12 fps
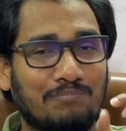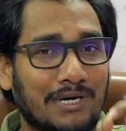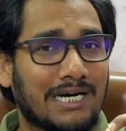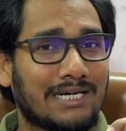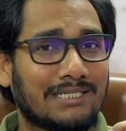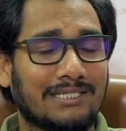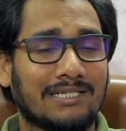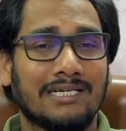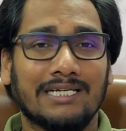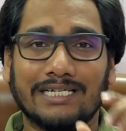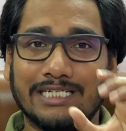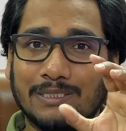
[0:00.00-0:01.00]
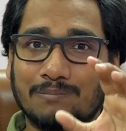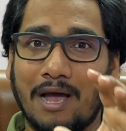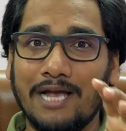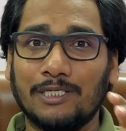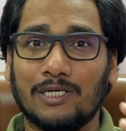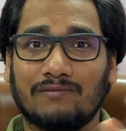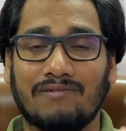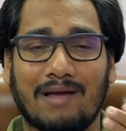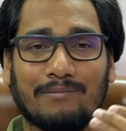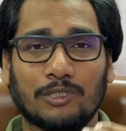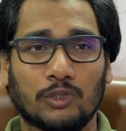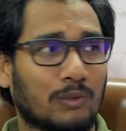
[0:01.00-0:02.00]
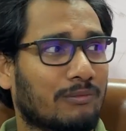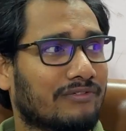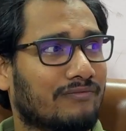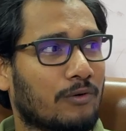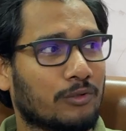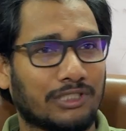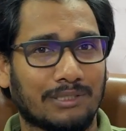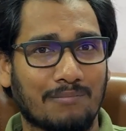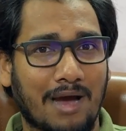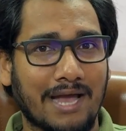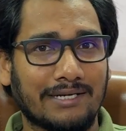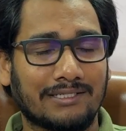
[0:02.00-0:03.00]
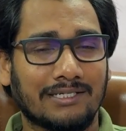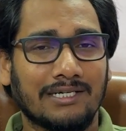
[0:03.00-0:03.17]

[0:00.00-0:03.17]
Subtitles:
But in spite of having so much force and might,